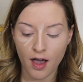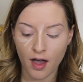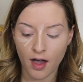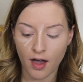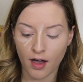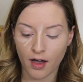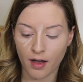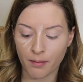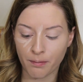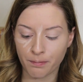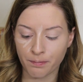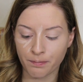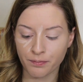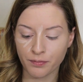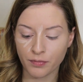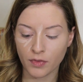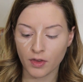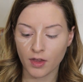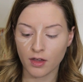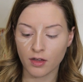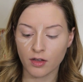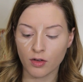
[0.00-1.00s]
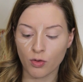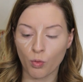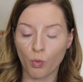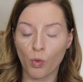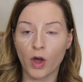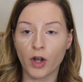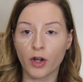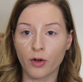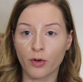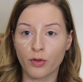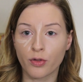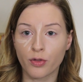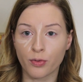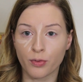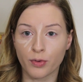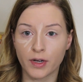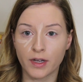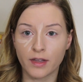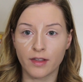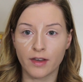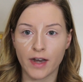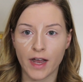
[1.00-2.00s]

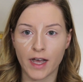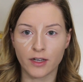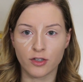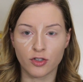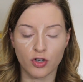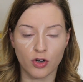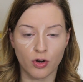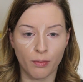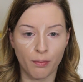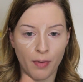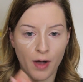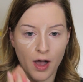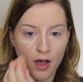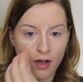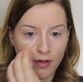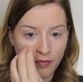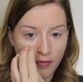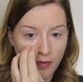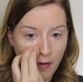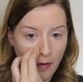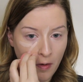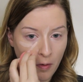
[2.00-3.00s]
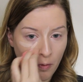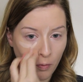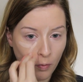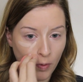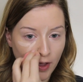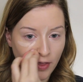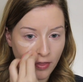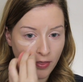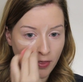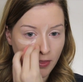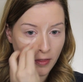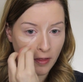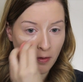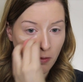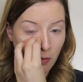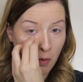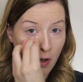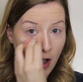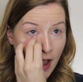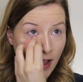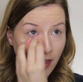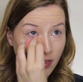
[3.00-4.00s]
103, the Natural Buff, with,
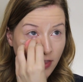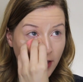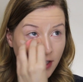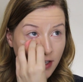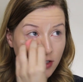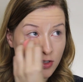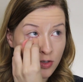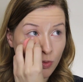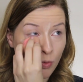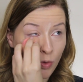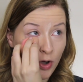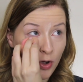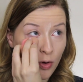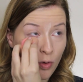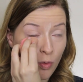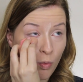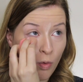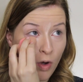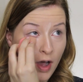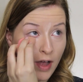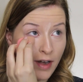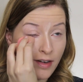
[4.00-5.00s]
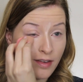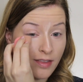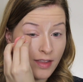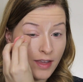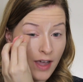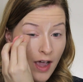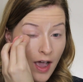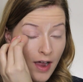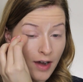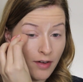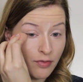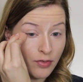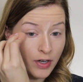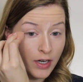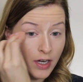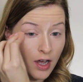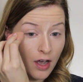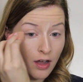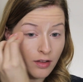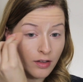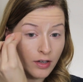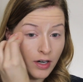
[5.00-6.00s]
I think it's 101, the ivory
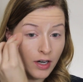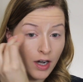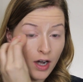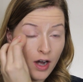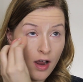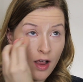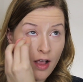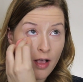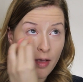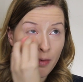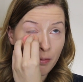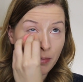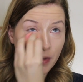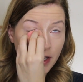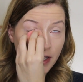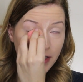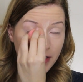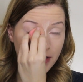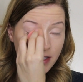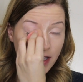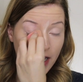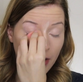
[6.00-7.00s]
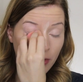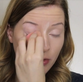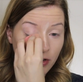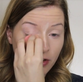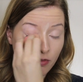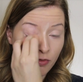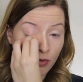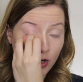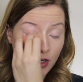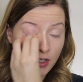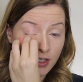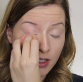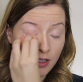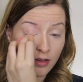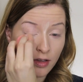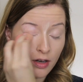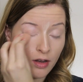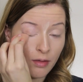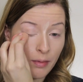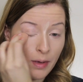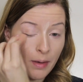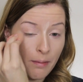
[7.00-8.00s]
color, because that would have worked a
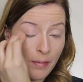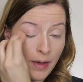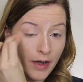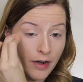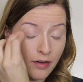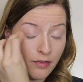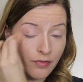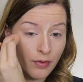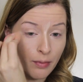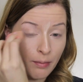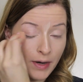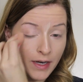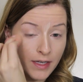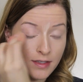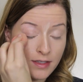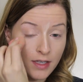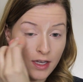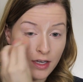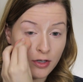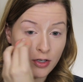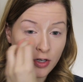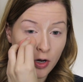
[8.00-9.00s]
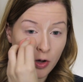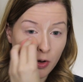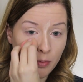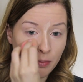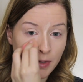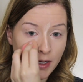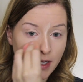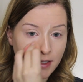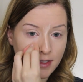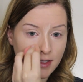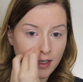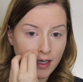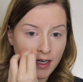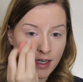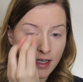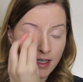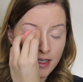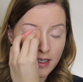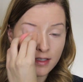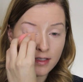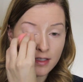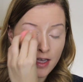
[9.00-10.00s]
little bit better for my skin tone, because it
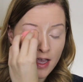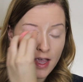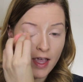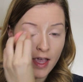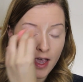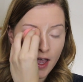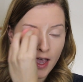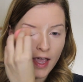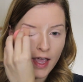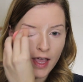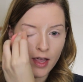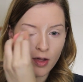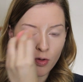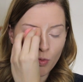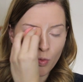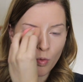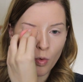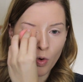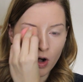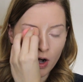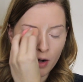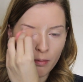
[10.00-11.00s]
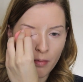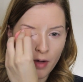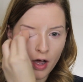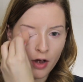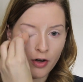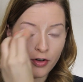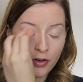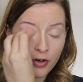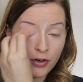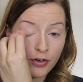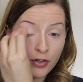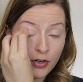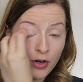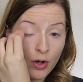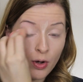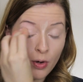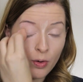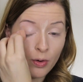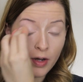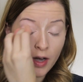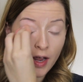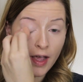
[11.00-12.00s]
is a warm
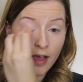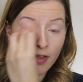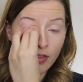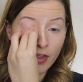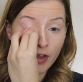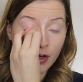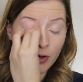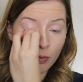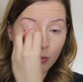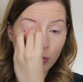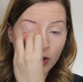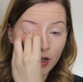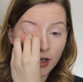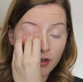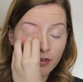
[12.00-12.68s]
undertone, and then it would